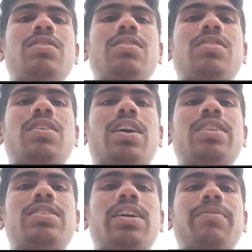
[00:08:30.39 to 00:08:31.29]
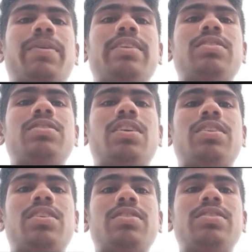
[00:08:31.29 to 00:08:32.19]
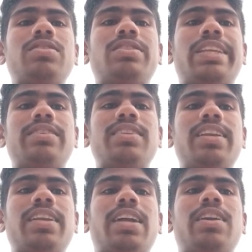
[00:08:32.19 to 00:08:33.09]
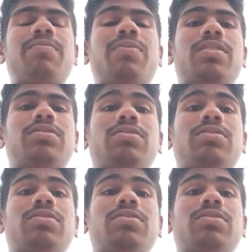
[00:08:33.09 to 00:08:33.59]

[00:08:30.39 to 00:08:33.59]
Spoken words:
and the second part is the stationary random process.